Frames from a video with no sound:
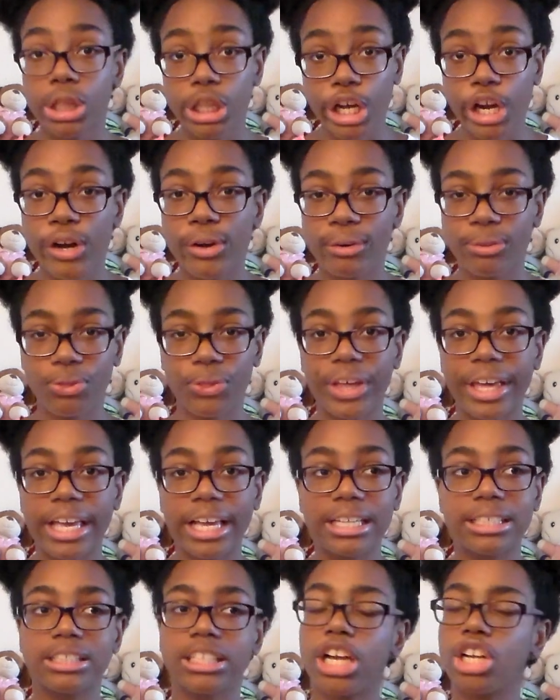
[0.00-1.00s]
will learn
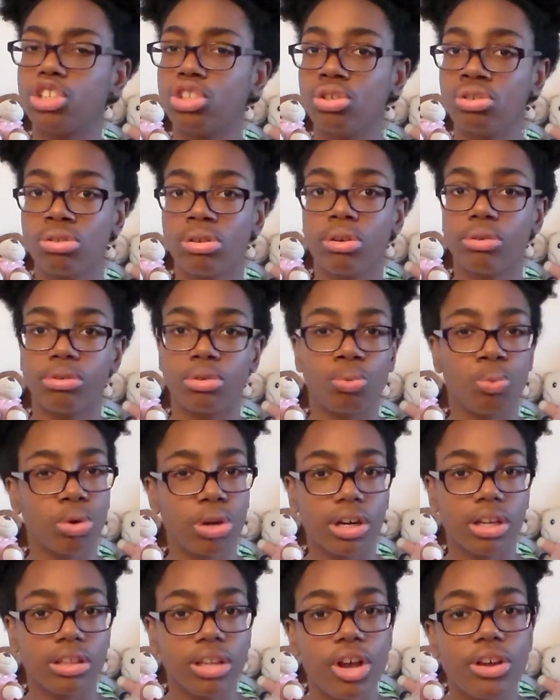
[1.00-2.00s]
things that you
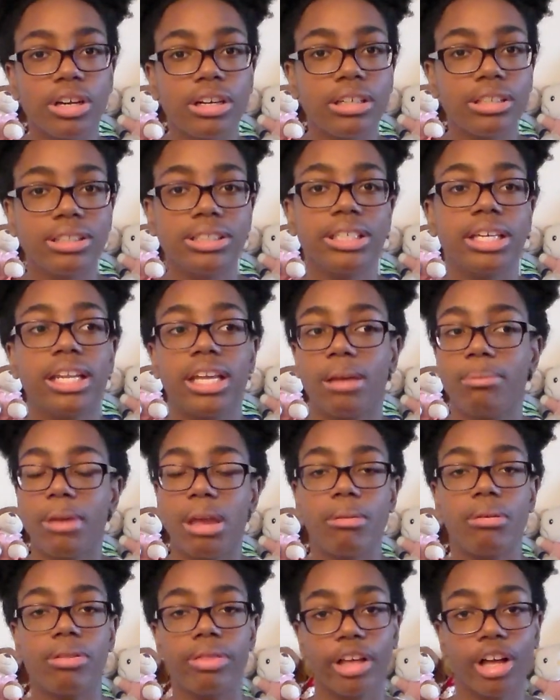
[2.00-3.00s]
wouldn't learn in the city, and
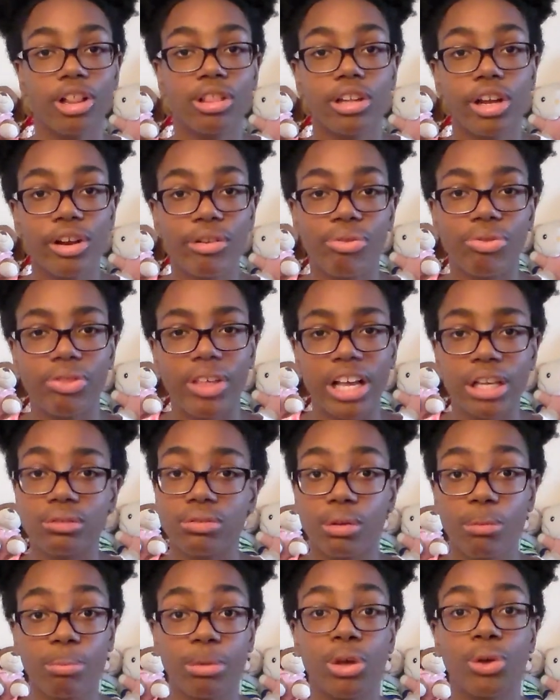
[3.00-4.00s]
maybe they'll learn
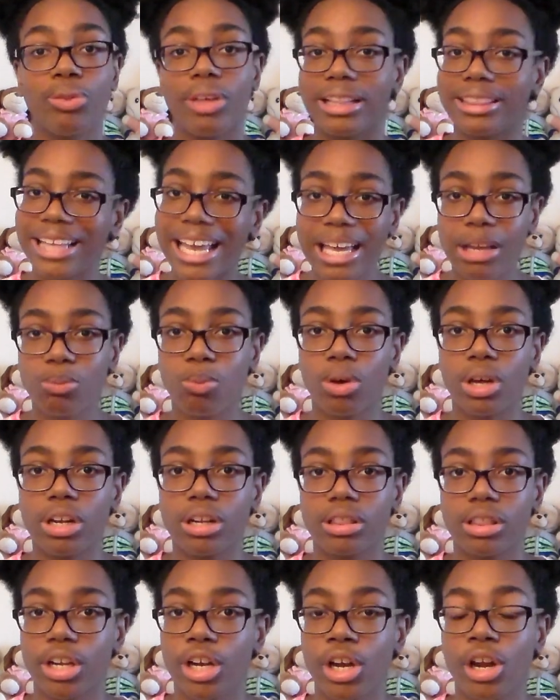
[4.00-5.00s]
things from you that they
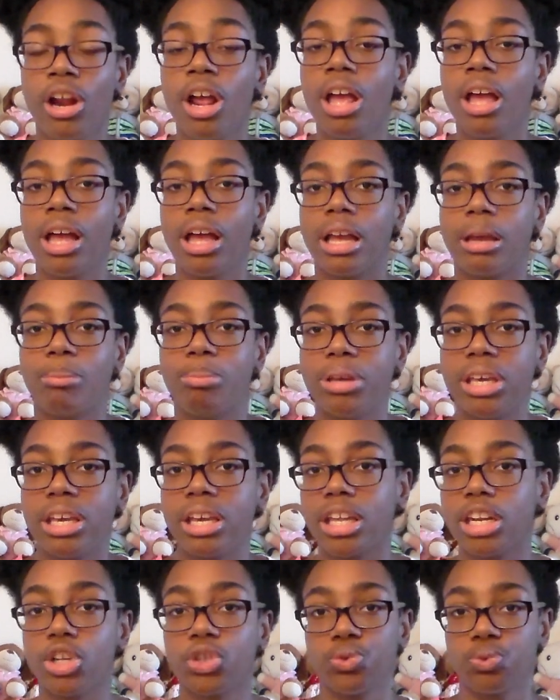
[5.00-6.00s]
wouldn't learn
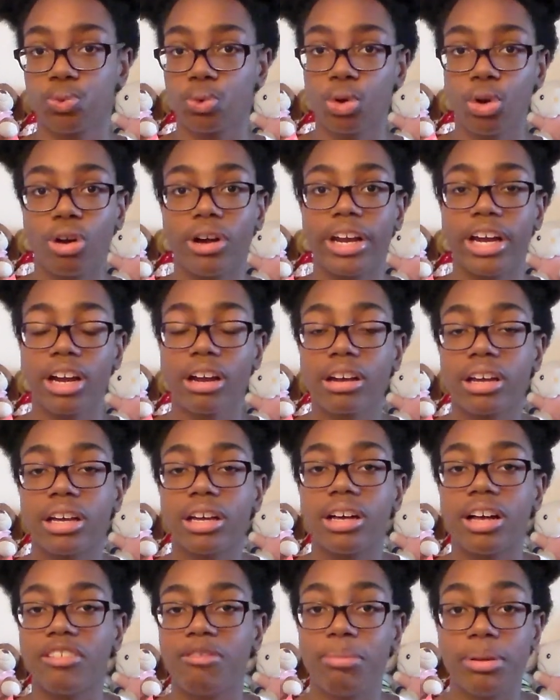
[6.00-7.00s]
being in this rural
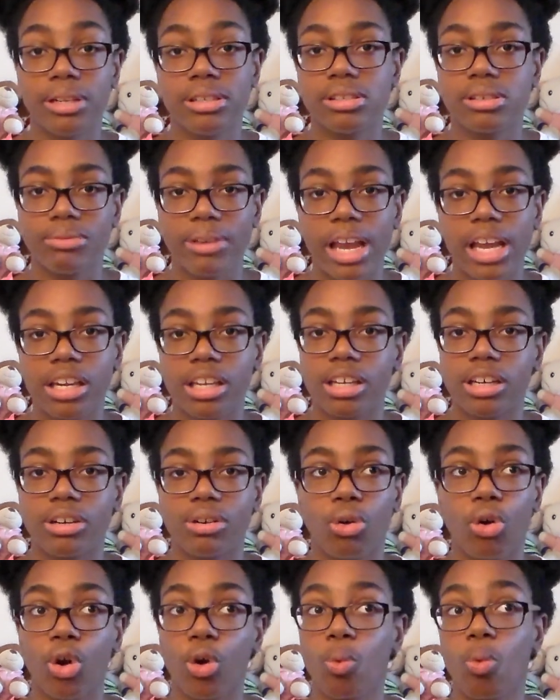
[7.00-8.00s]
area of
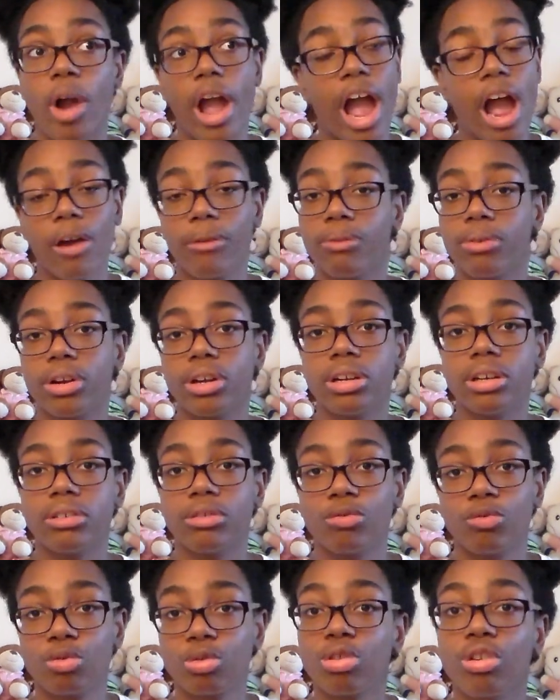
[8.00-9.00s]
Pennsylvania or
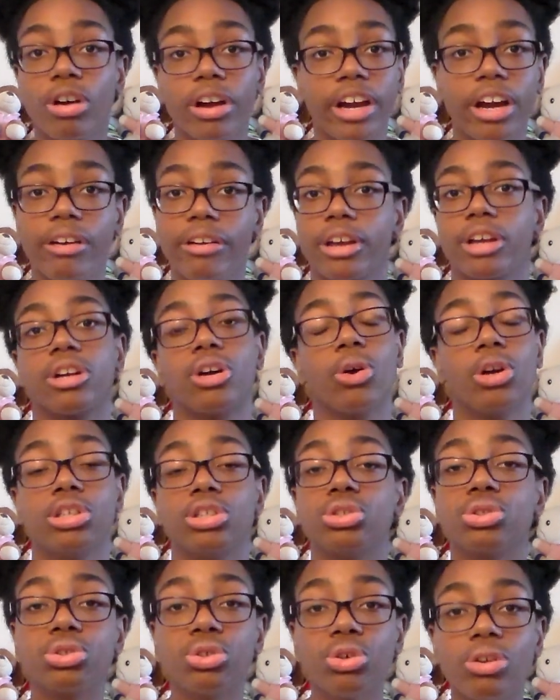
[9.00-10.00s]
whatever rural area you're going
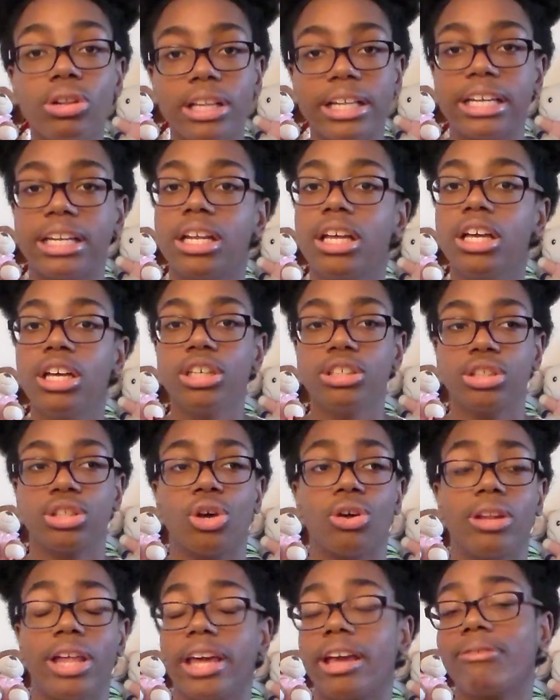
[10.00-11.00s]
to school in.
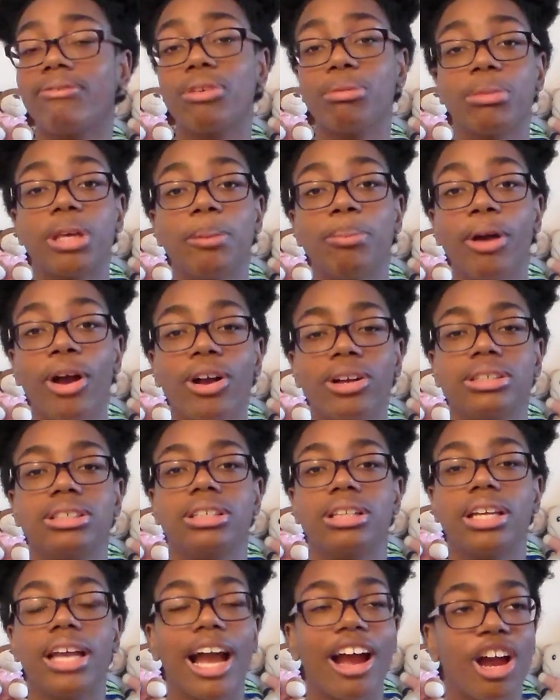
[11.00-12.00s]
So, like, for me
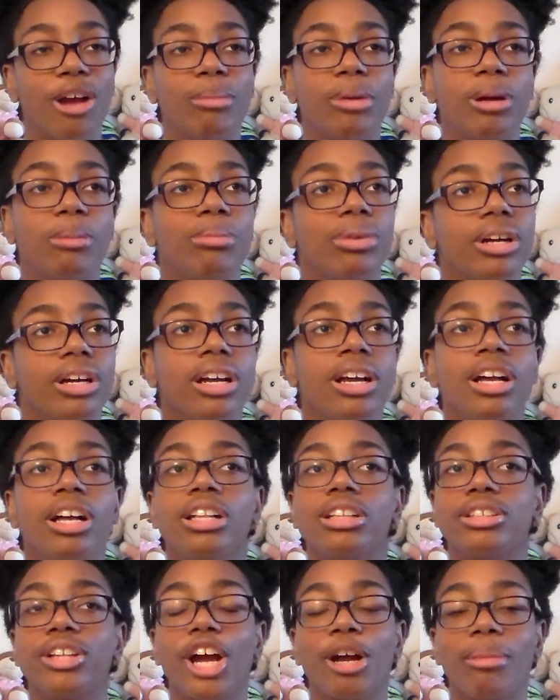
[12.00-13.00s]
personally, I remember
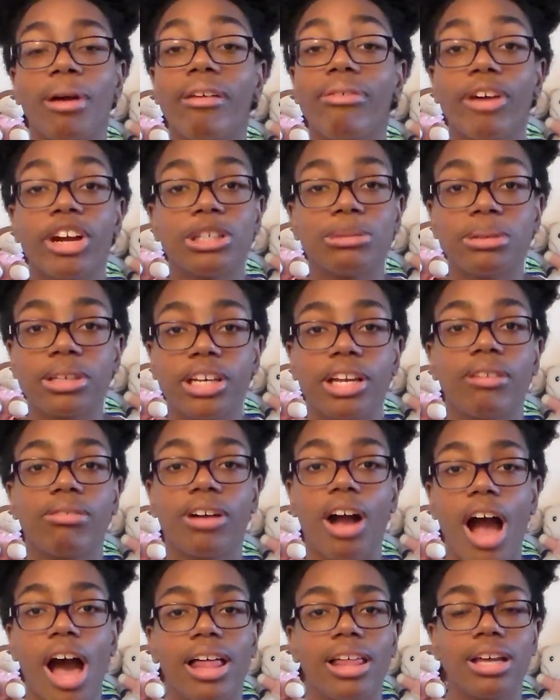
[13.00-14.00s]
during my freshman year
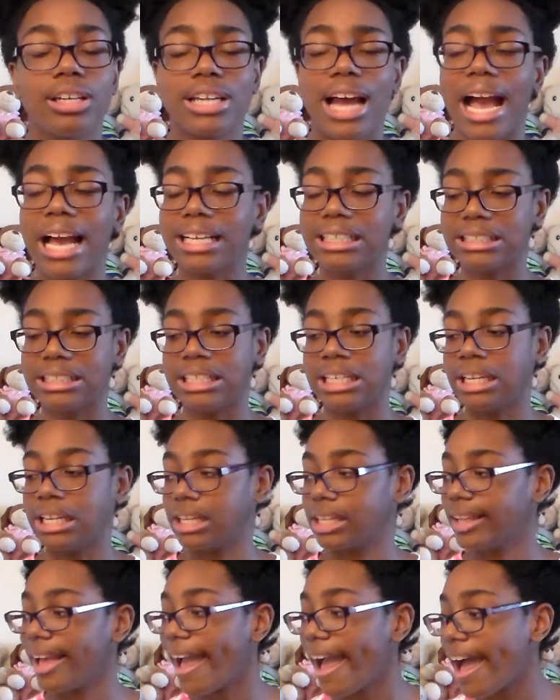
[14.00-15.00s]
of college, I seen
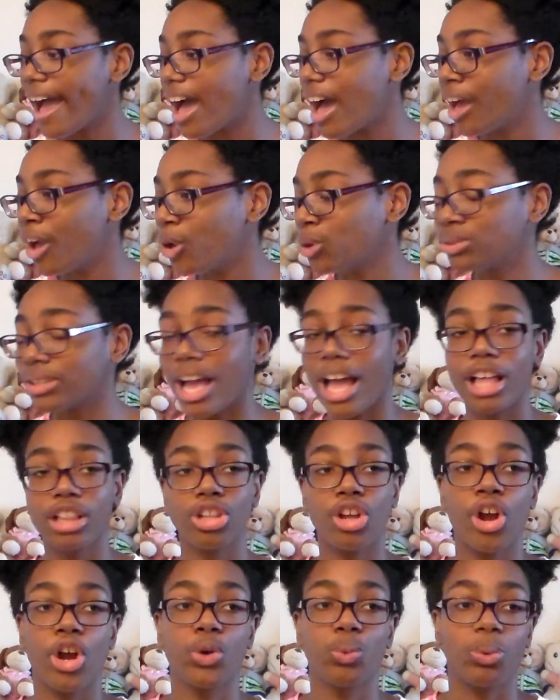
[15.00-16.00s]
cows. I
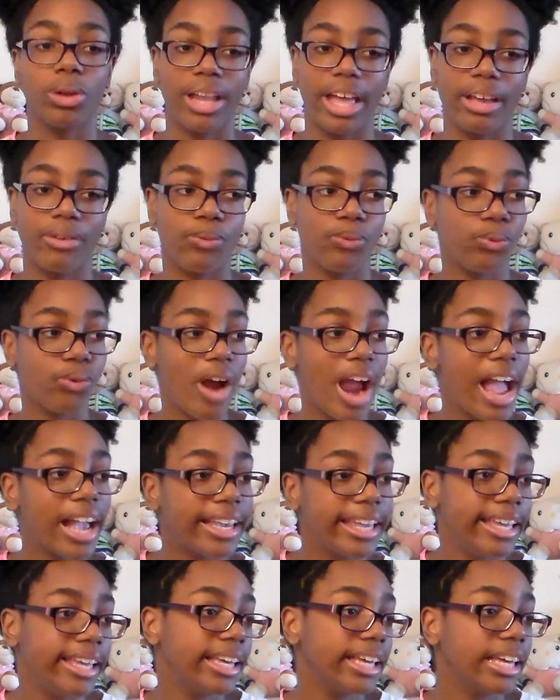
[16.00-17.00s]
learned what, like,
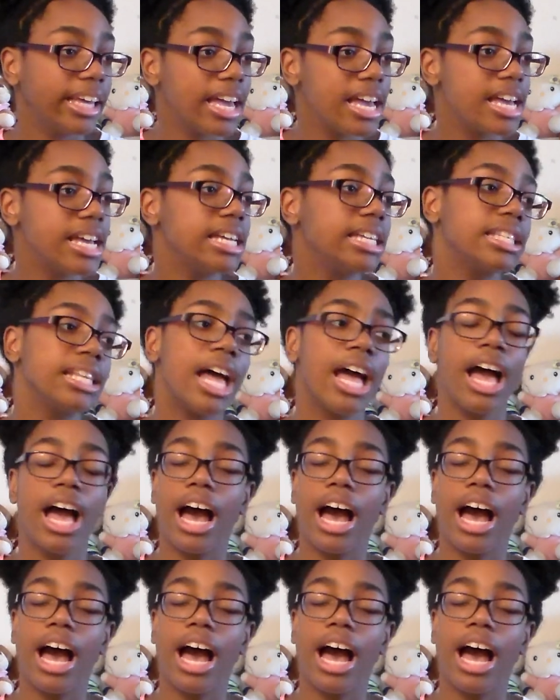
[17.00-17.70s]
fracking is.